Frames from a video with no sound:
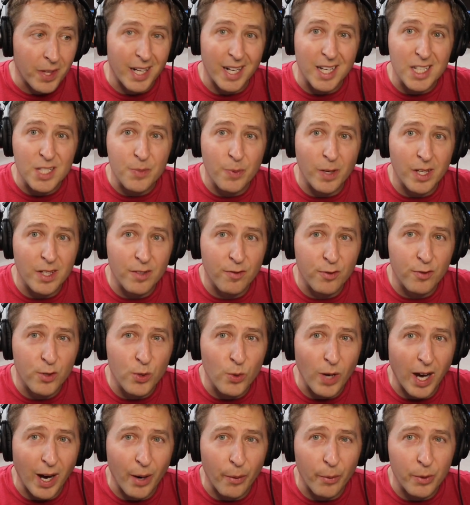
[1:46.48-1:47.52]
And I spend a
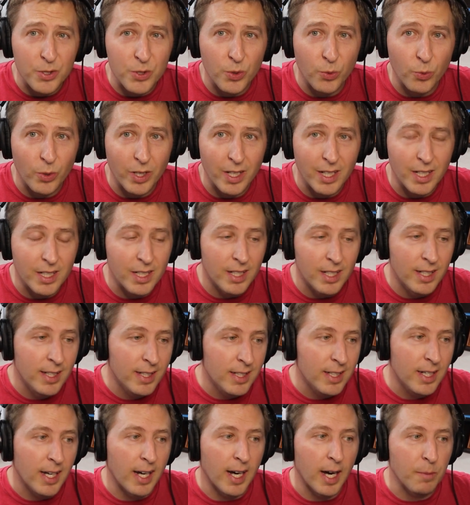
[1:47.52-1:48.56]
few hours a week
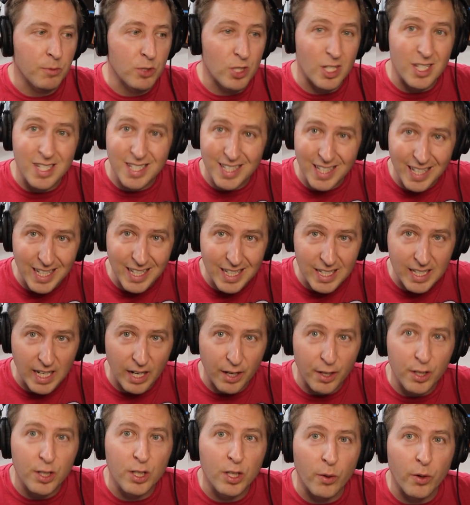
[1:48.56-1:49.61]
um, just sitting
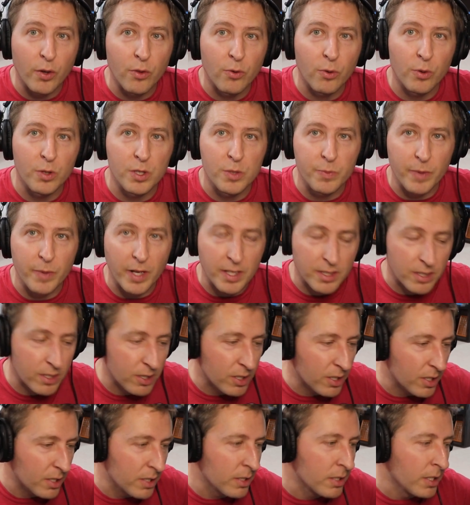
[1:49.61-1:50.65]
down and going through these
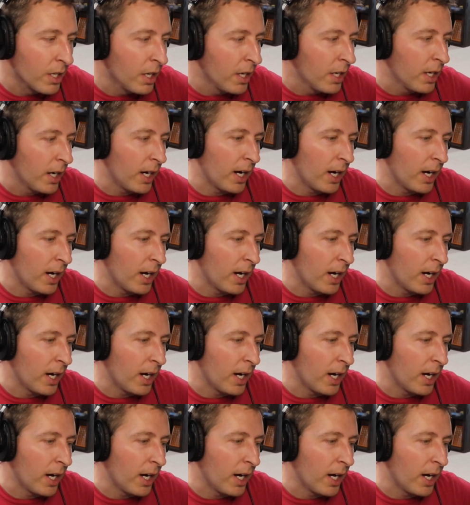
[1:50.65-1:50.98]
messages.